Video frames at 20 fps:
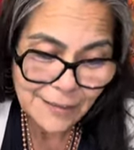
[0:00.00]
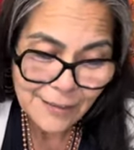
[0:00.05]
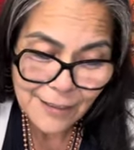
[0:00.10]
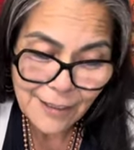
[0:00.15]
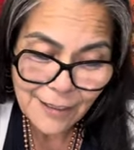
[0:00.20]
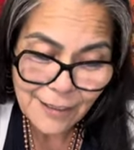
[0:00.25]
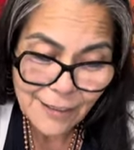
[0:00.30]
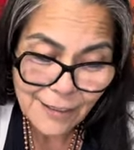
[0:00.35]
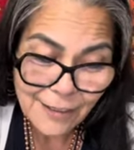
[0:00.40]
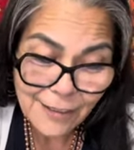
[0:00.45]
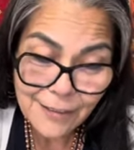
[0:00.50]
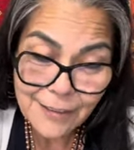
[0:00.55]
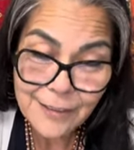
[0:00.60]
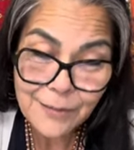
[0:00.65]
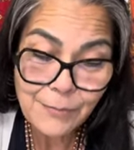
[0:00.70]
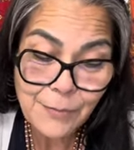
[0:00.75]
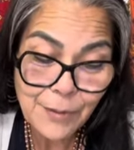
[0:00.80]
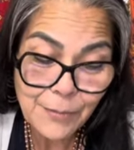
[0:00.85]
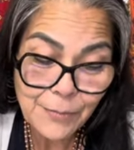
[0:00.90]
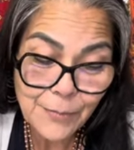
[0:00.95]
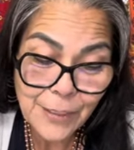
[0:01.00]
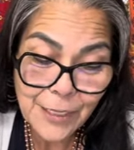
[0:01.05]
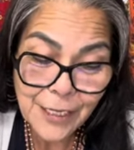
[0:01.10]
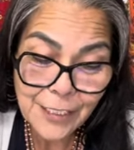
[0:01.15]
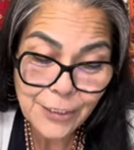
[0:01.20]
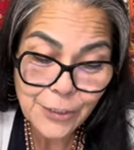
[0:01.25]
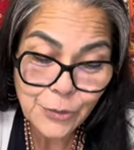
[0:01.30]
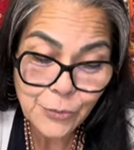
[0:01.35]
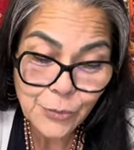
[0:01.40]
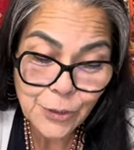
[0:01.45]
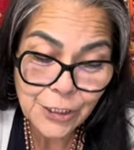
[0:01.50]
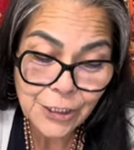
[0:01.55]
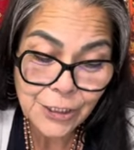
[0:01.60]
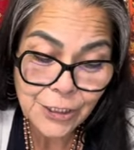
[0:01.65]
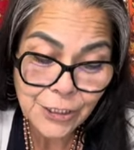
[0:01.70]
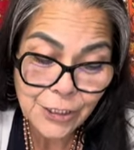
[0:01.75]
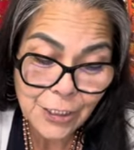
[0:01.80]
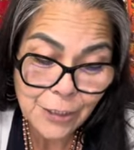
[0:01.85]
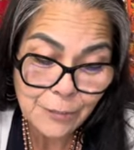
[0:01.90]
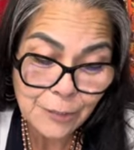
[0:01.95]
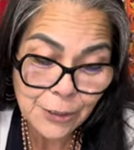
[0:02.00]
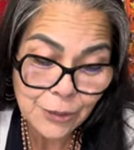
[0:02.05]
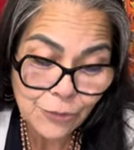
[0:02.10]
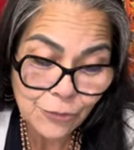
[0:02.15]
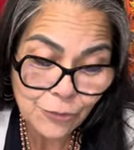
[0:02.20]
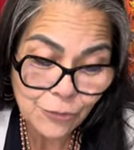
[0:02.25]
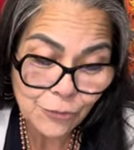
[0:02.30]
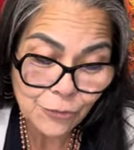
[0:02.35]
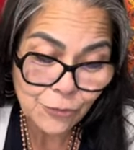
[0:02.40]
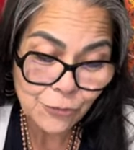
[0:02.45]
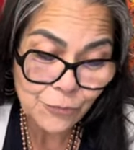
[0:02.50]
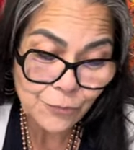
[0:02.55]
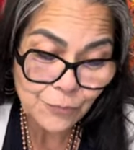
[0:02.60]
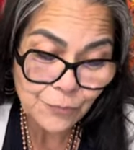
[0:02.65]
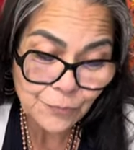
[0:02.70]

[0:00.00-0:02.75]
Ah, remember you had your wishes coming true.